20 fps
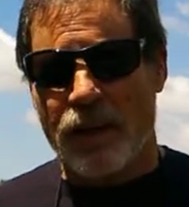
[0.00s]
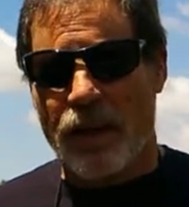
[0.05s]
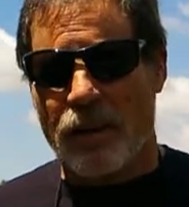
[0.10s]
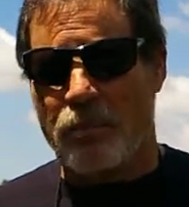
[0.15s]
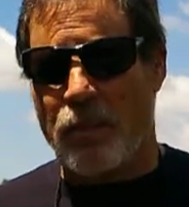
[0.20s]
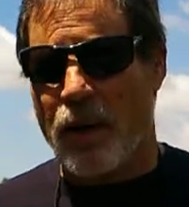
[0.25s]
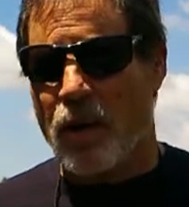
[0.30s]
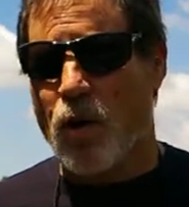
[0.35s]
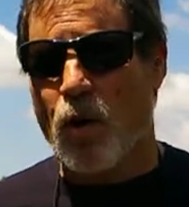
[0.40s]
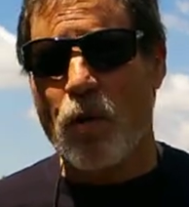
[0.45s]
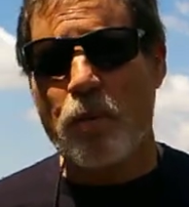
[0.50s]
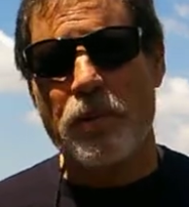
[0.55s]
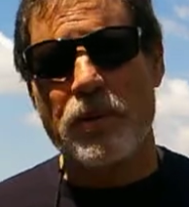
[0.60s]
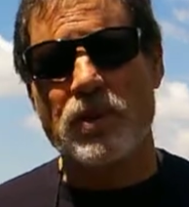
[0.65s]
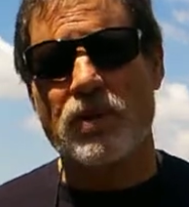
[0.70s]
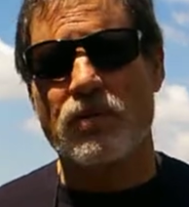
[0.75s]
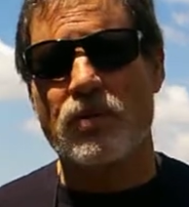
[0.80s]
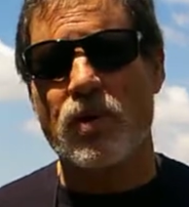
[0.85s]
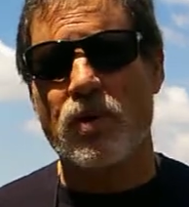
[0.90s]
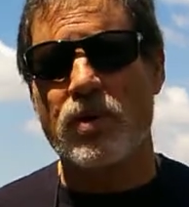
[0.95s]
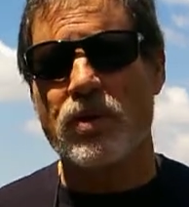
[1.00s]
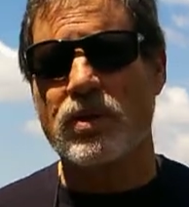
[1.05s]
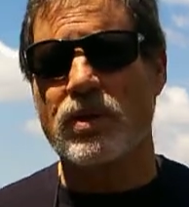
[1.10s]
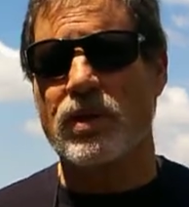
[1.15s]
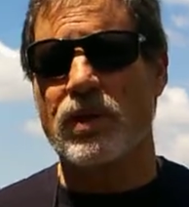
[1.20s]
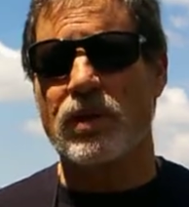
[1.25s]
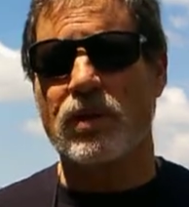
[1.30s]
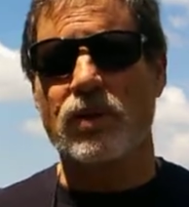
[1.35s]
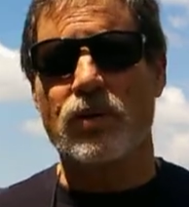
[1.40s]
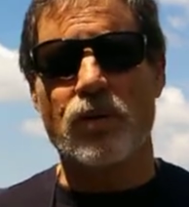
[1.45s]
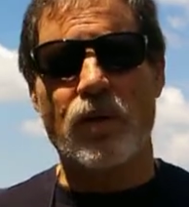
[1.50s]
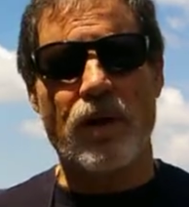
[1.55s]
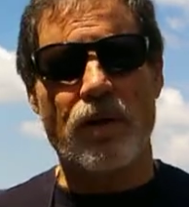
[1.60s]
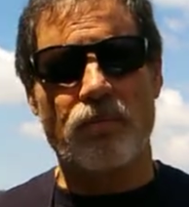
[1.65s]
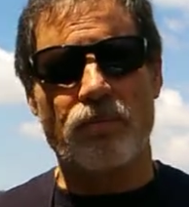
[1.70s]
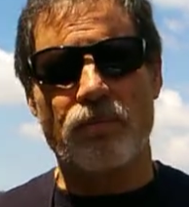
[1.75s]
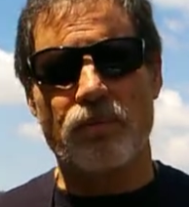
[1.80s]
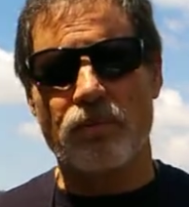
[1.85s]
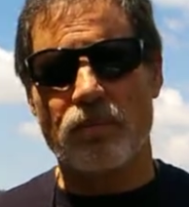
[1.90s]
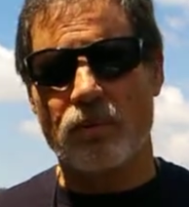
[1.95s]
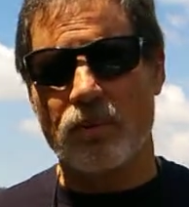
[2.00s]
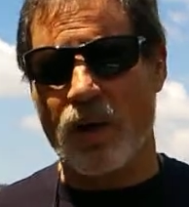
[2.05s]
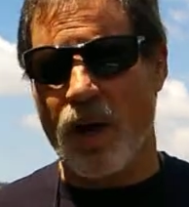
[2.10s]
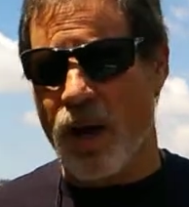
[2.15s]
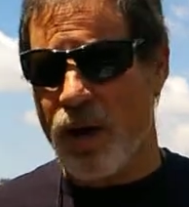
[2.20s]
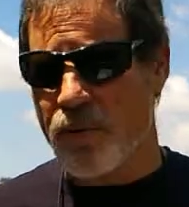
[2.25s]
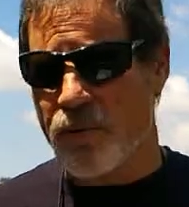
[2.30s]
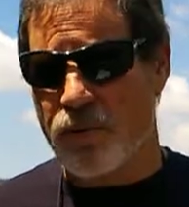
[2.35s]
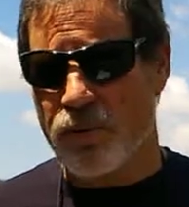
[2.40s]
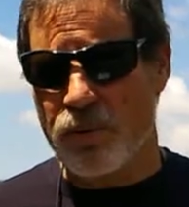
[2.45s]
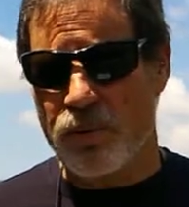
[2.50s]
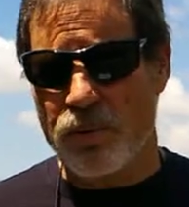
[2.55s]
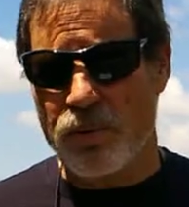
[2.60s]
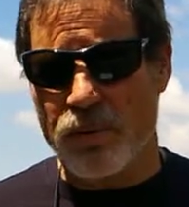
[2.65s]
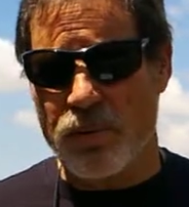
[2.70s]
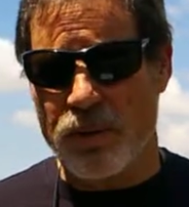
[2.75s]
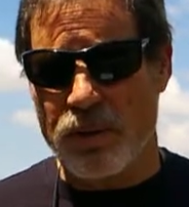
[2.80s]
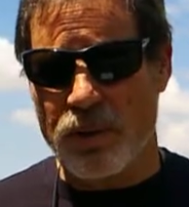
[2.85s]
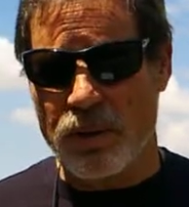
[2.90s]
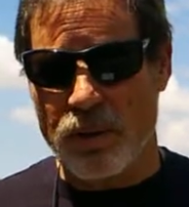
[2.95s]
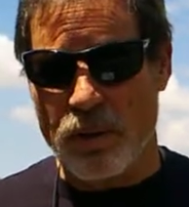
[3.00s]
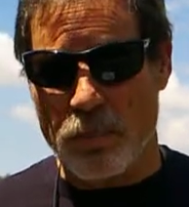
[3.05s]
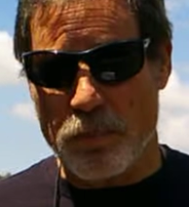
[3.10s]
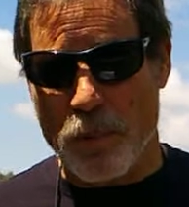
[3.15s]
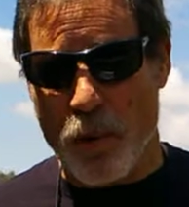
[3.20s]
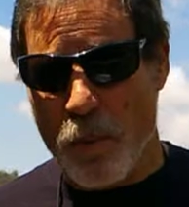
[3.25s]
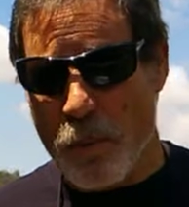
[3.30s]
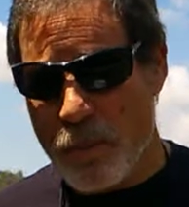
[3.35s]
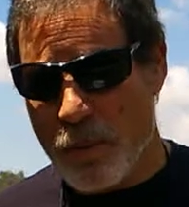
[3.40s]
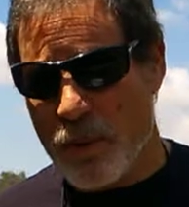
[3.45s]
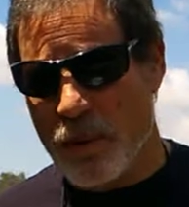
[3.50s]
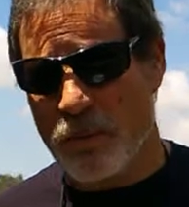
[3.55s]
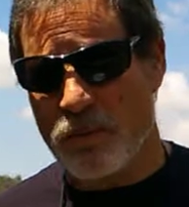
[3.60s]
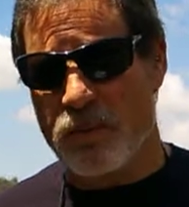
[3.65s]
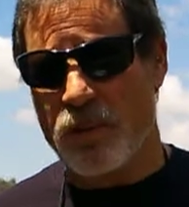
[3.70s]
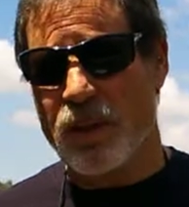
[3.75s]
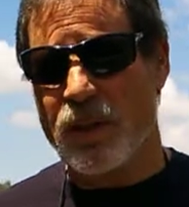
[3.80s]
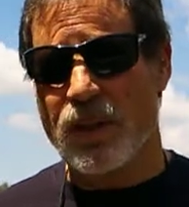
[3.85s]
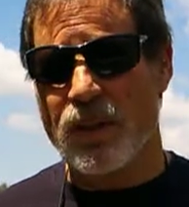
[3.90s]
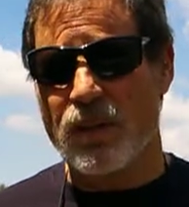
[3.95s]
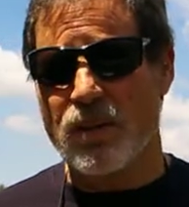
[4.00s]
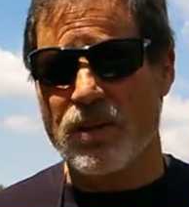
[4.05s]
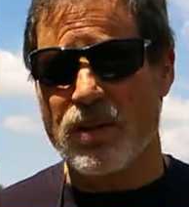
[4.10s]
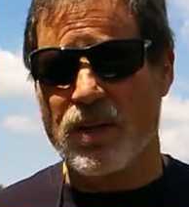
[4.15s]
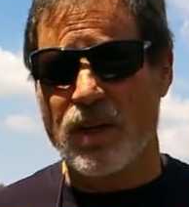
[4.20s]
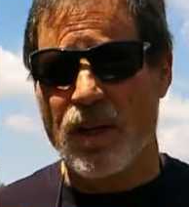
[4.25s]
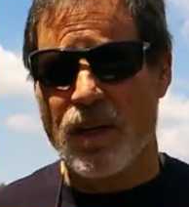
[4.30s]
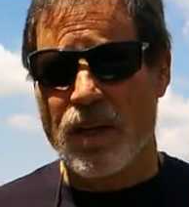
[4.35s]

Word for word: My hope is, of course, that you have gone through the appropriate videos,